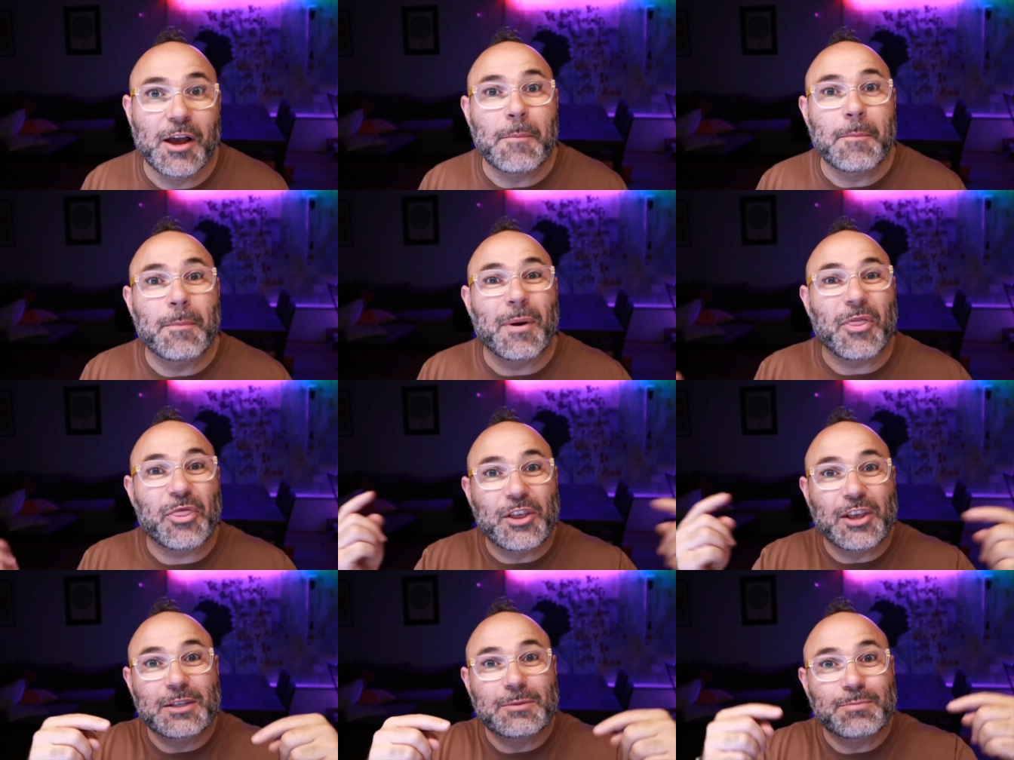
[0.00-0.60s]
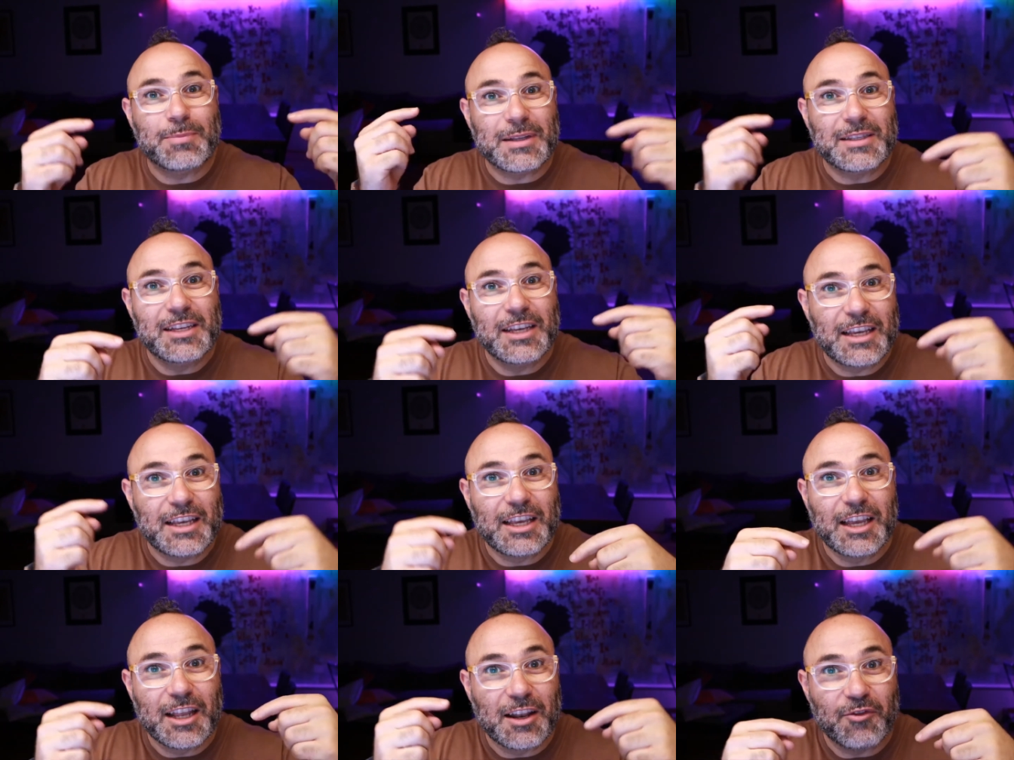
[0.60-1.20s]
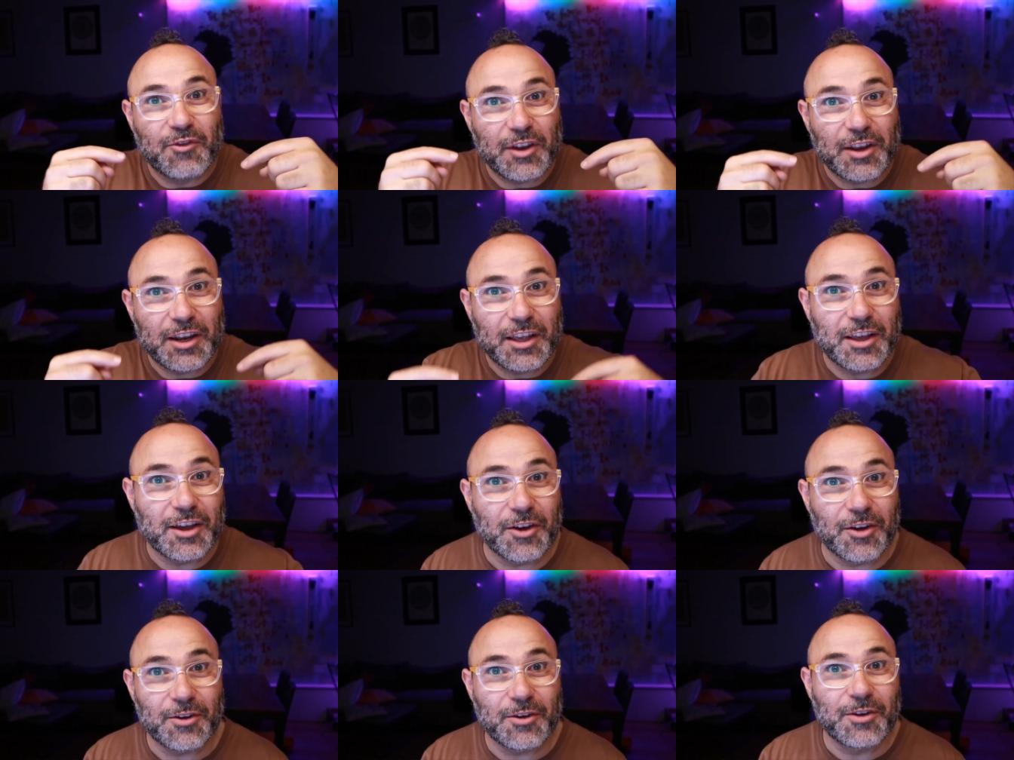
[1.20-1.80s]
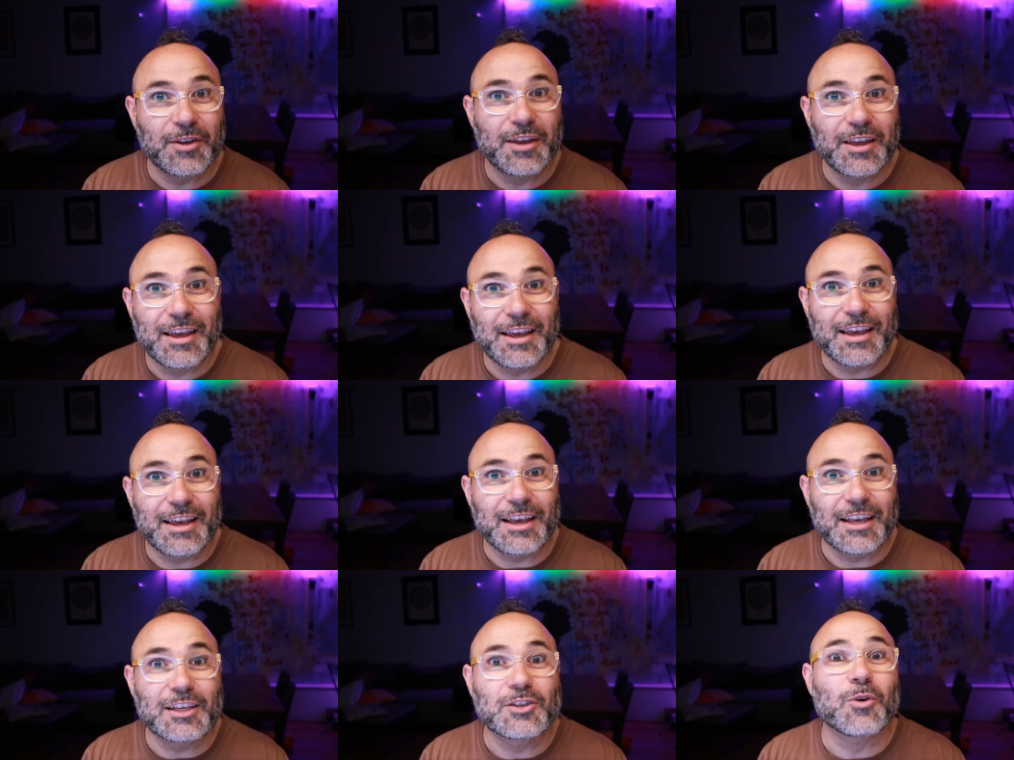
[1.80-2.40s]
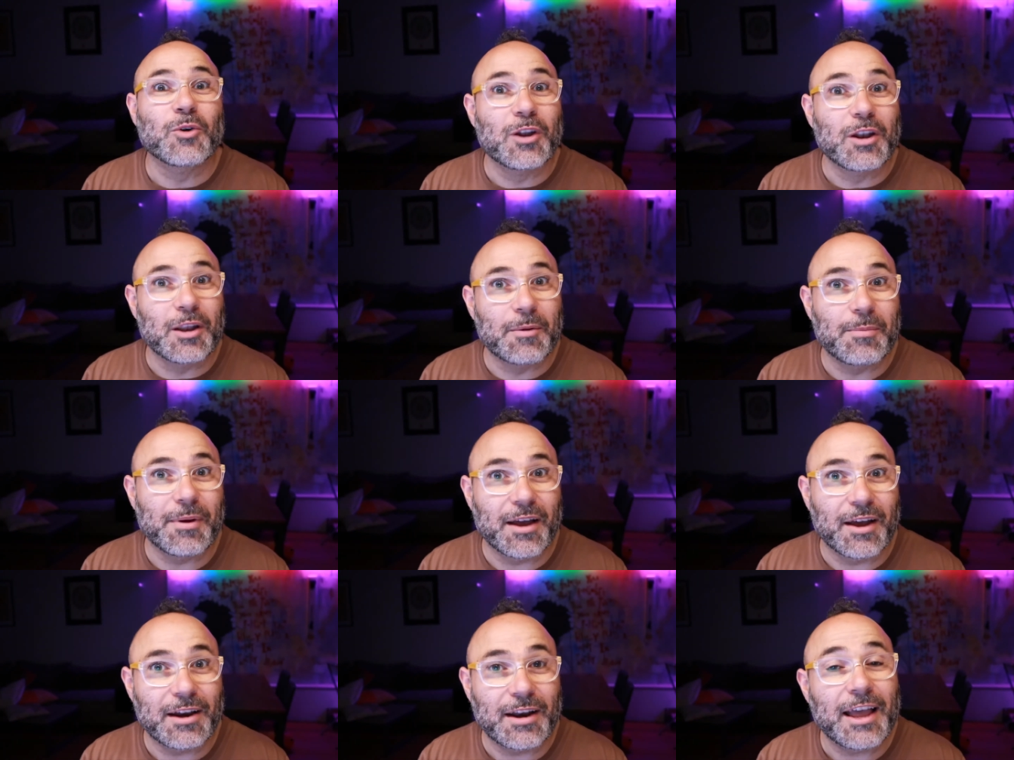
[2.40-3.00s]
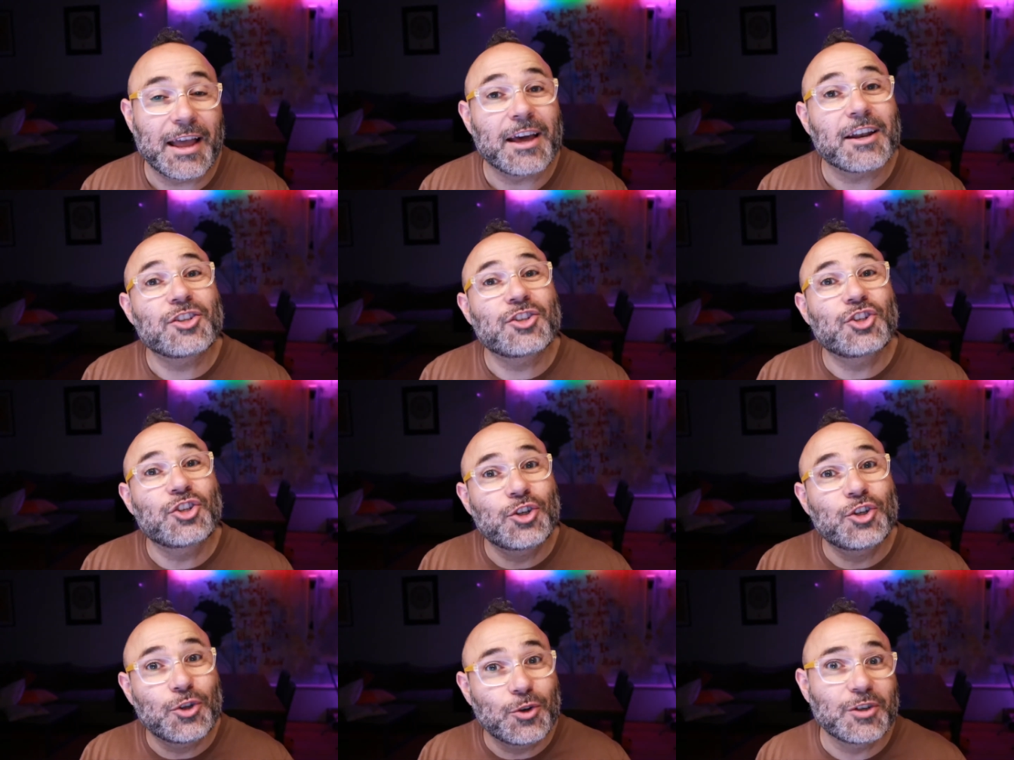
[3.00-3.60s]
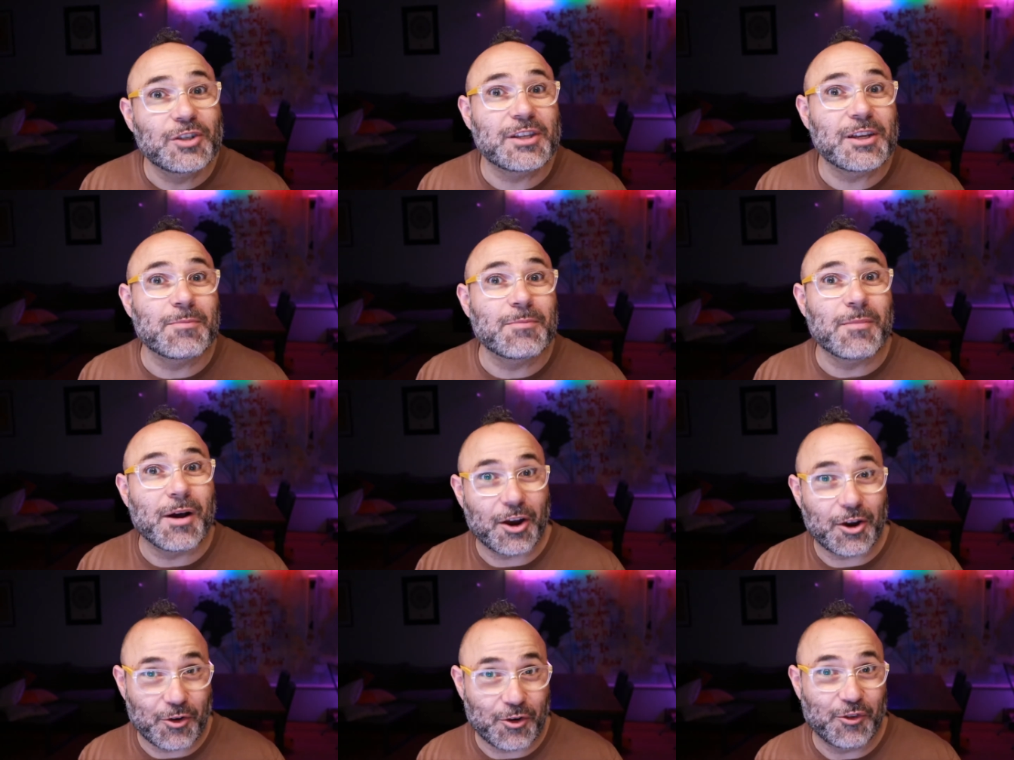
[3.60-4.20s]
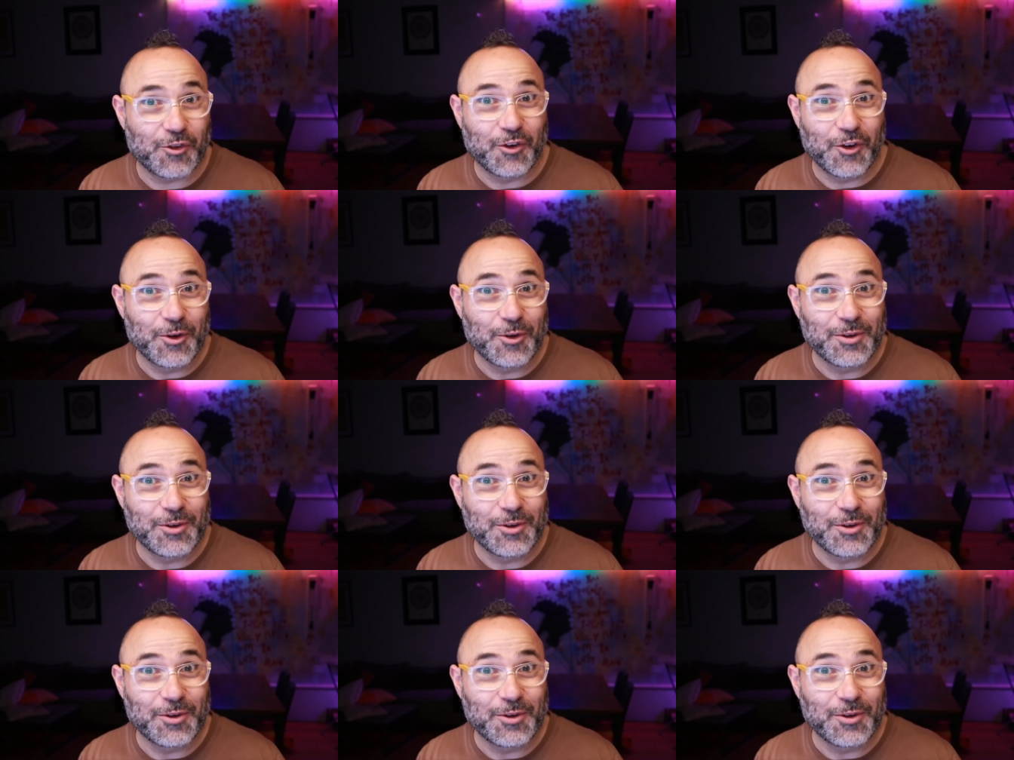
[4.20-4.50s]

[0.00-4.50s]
but this particular video is all about how to choose a microphone.